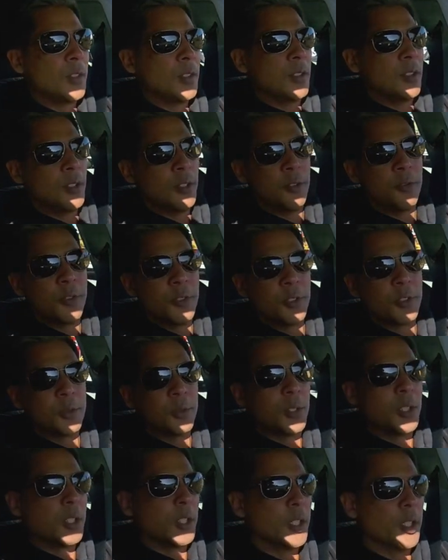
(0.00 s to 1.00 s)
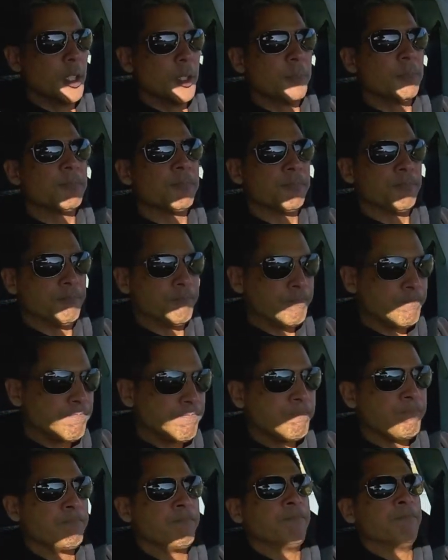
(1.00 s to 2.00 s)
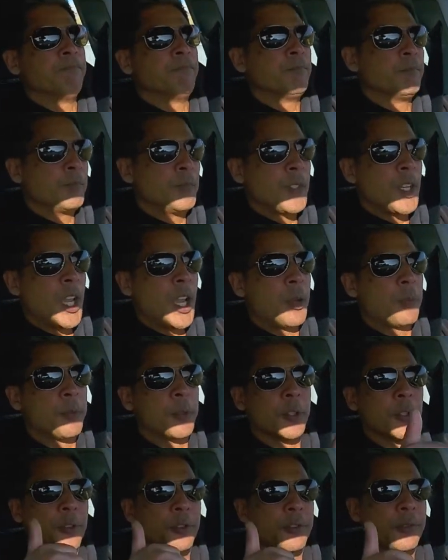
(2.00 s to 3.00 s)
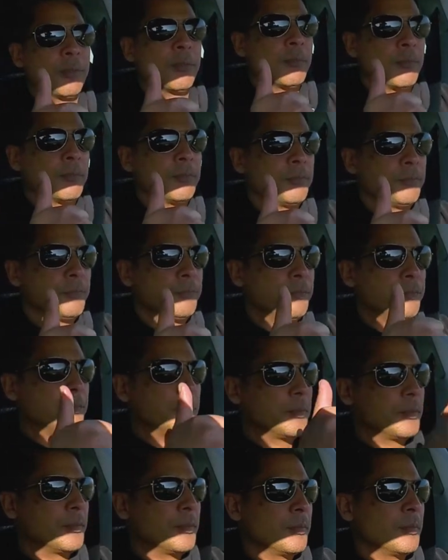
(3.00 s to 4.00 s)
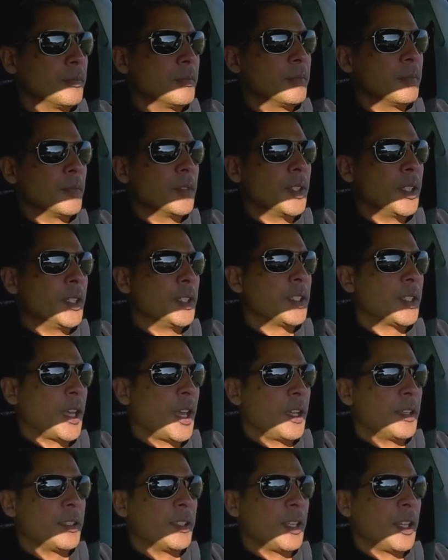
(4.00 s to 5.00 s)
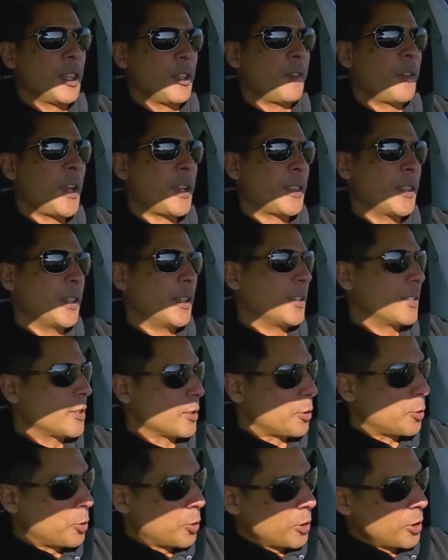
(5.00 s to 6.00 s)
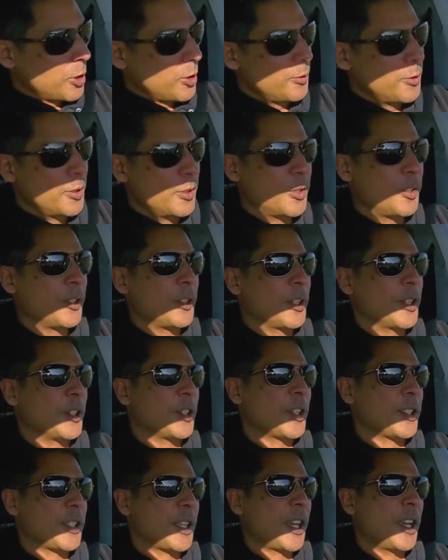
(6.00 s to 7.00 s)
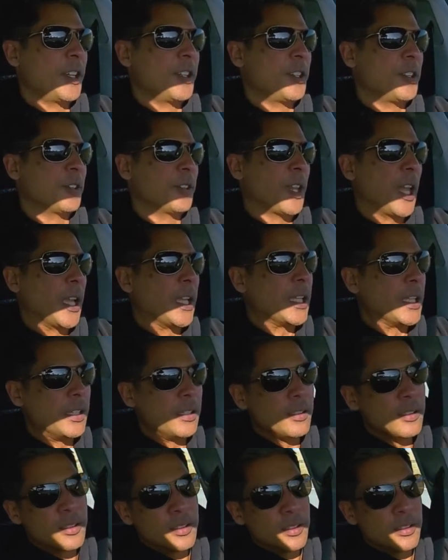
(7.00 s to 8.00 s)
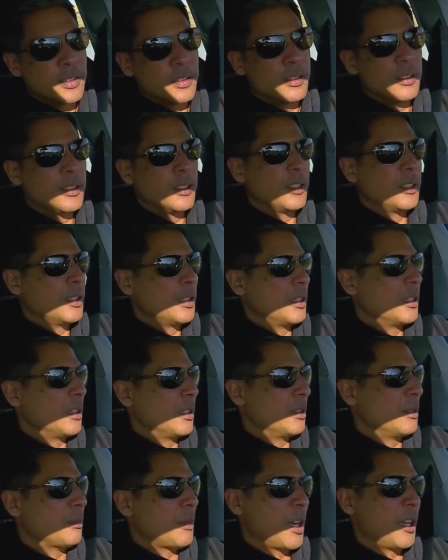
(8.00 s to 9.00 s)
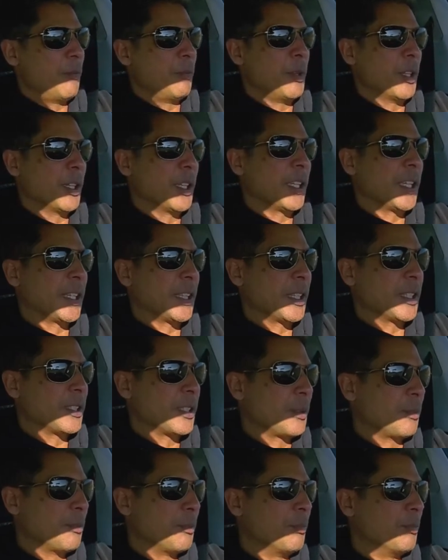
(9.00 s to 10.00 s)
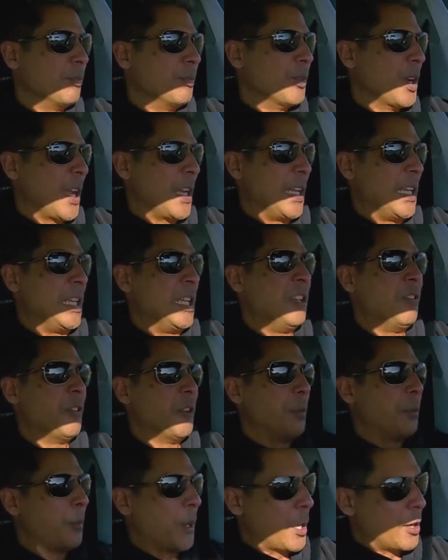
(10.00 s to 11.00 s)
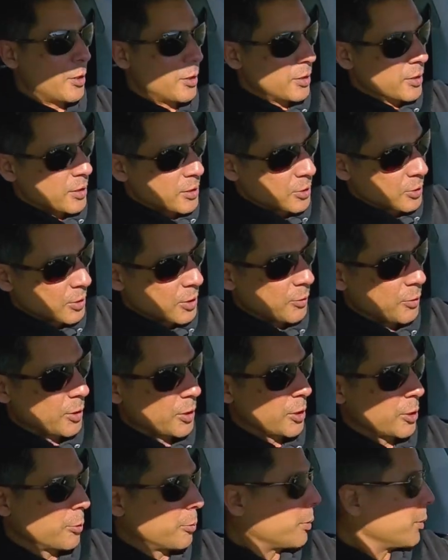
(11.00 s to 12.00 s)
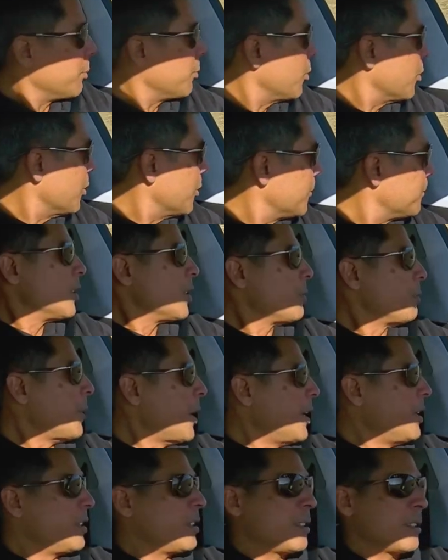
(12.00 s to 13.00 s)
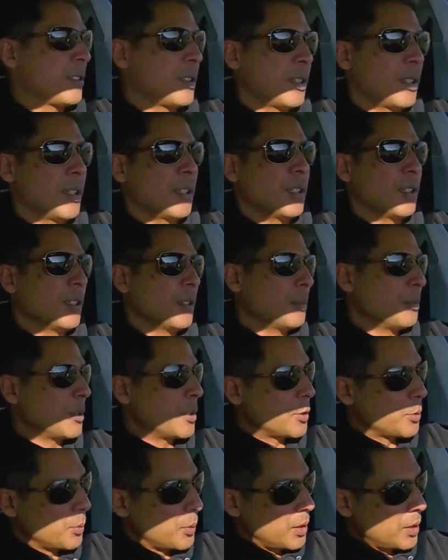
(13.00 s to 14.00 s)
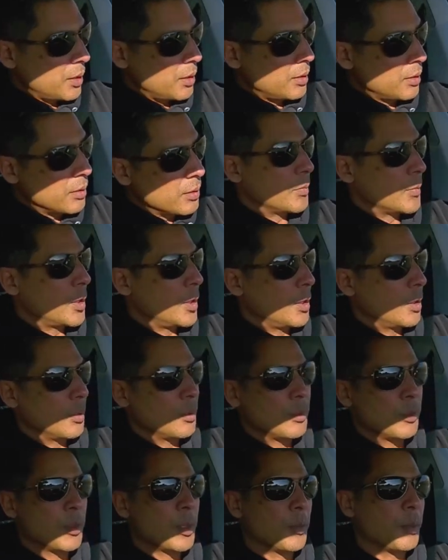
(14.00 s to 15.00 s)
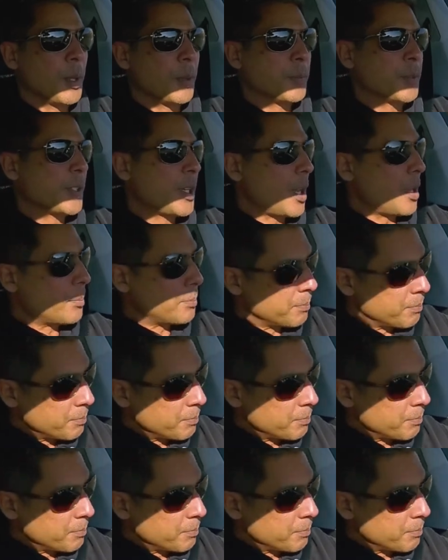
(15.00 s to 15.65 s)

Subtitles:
Oh, it feels really good. I approve. It's nice. And the fact that it's a coilover, so you can adjust the height to your liking. Might even be able to get this to ride even better because it'll give you a little bit more space between, you know, the bump stop.